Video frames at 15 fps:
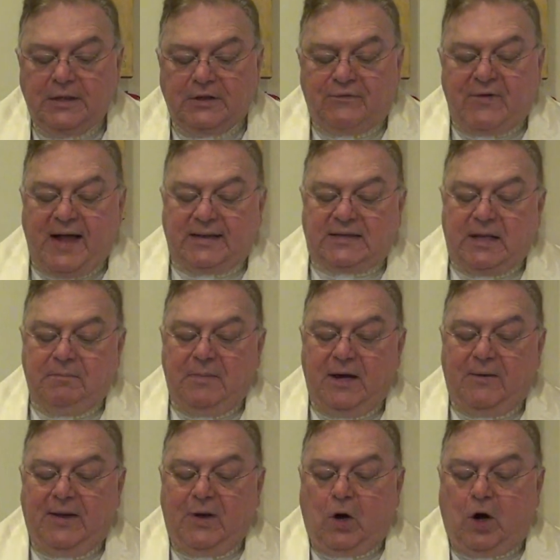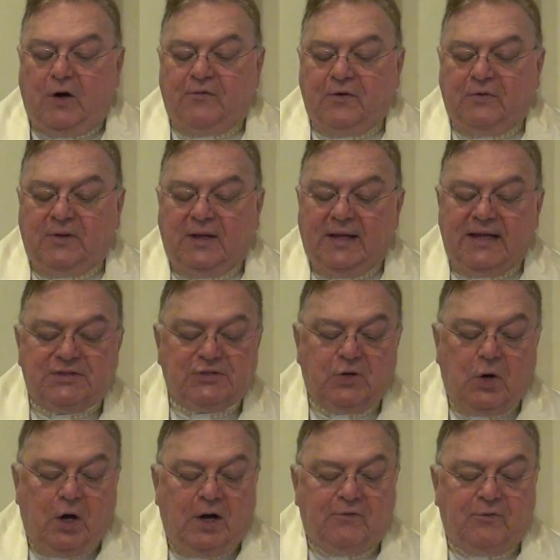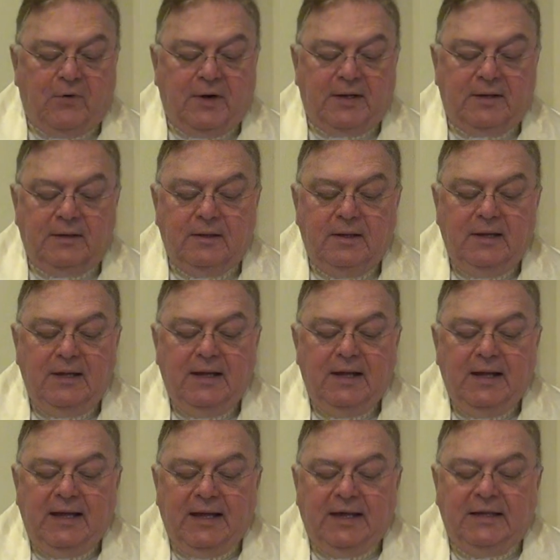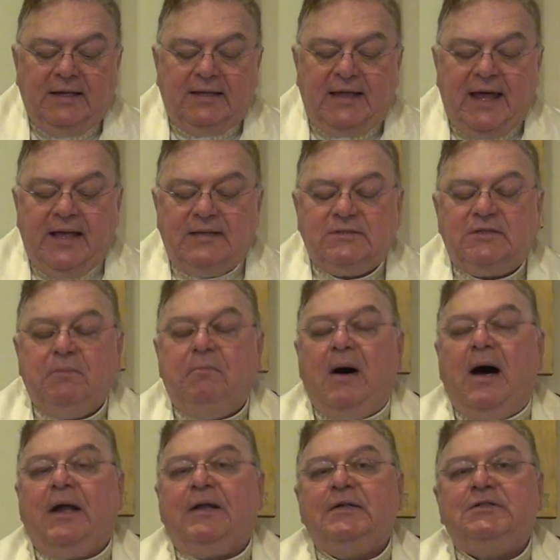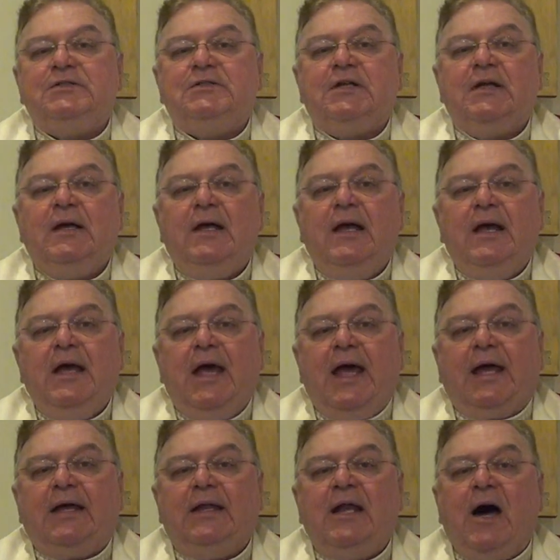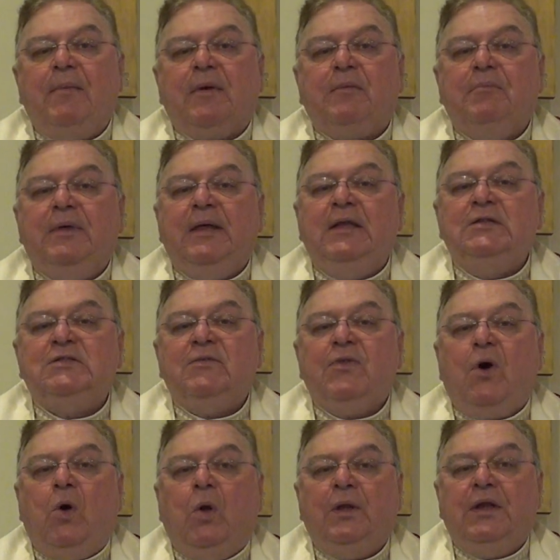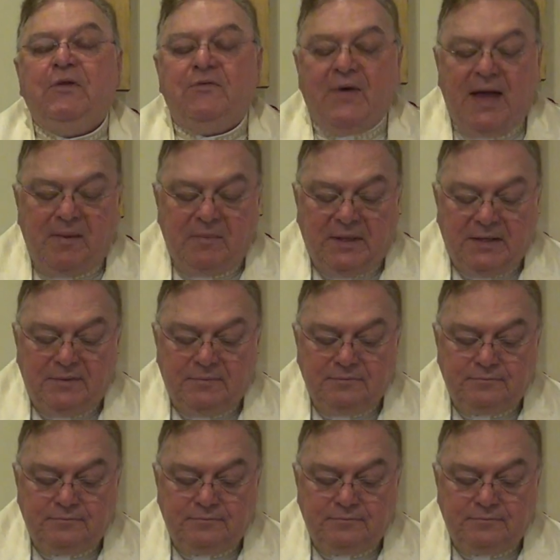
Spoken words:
The fact that Mary offered the lesser offering indicates the modest economic means of the Holy Family.